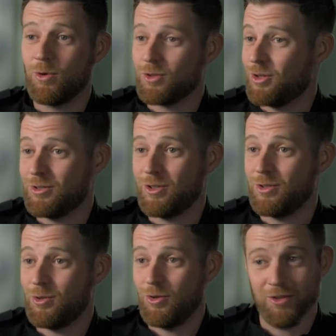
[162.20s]
I wasn't going to
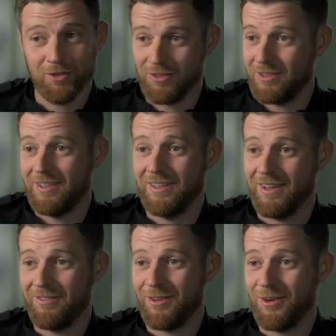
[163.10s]
the toilet because I didn't
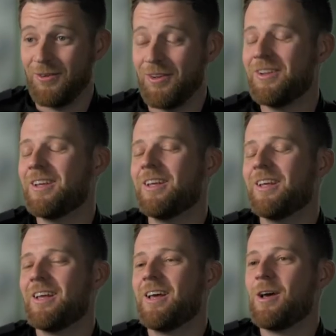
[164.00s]
have a
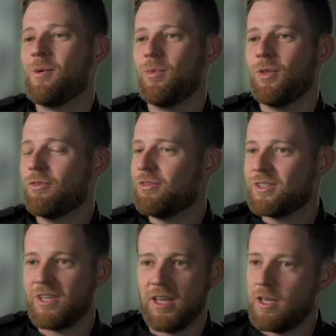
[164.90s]
colon, but the
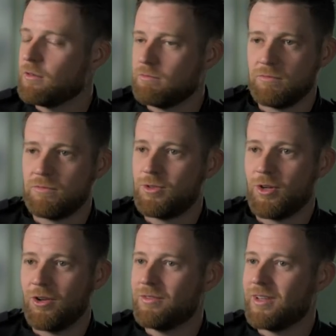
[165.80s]
fatigue,
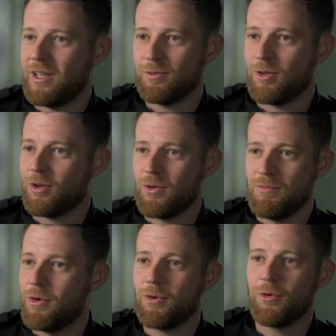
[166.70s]
gone. It was like a
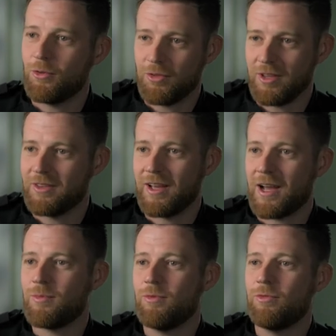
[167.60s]
miracle thing that
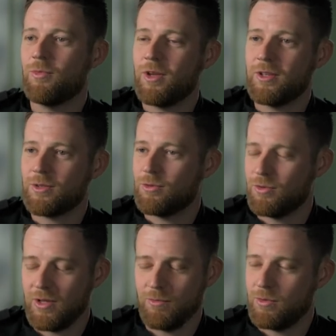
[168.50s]
happened for me,
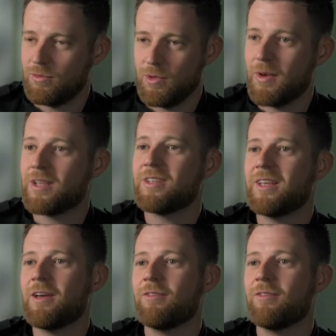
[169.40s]
so it was the best thing